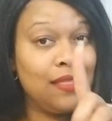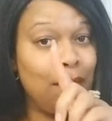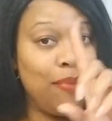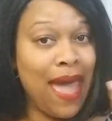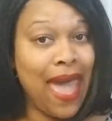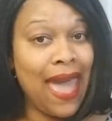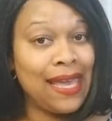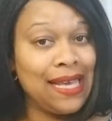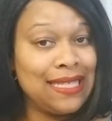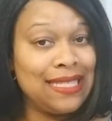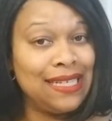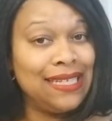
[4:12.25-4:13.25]
The bag
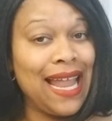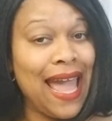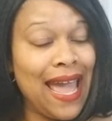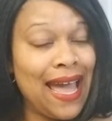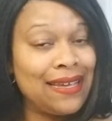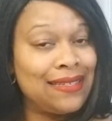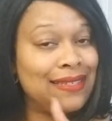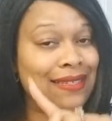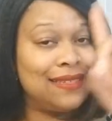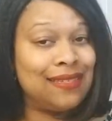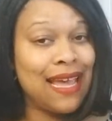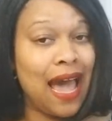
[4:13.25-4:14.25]
is the
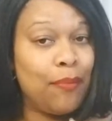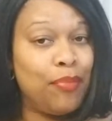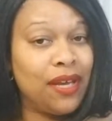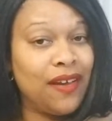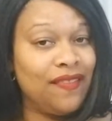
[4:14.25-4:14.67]
last topic